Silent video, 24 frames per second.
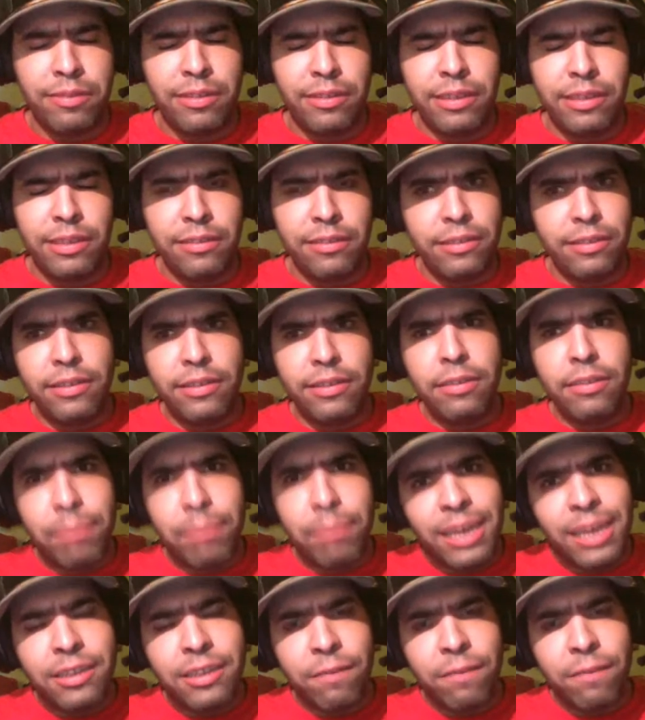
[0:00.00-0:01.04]
This doesn't
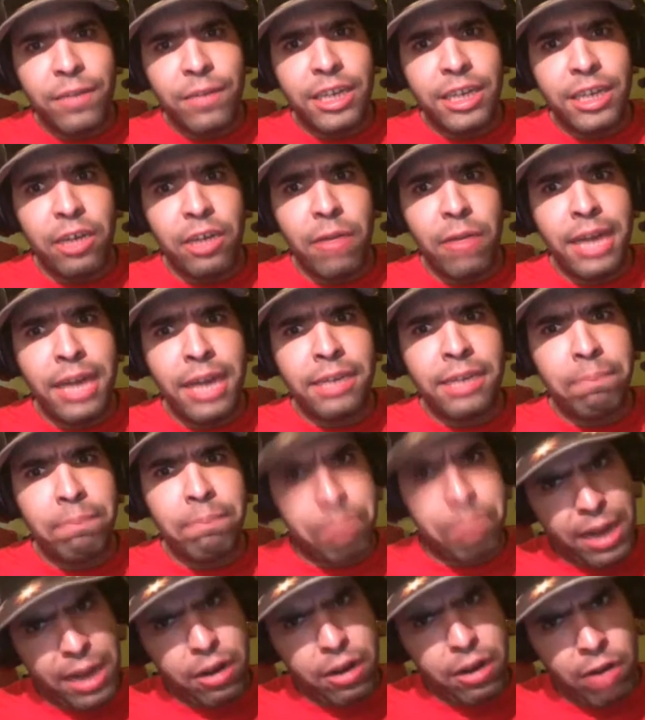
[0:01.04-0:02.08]
make the video any
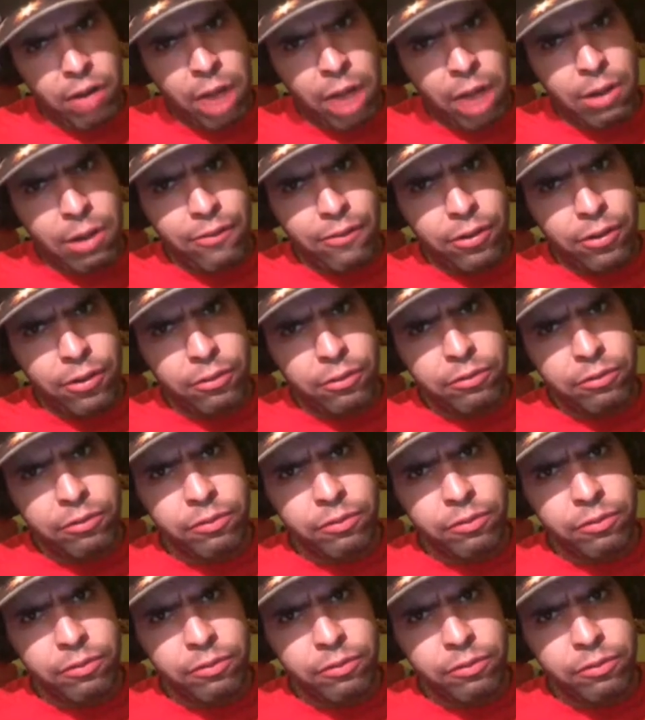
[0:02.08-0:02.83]
better, however.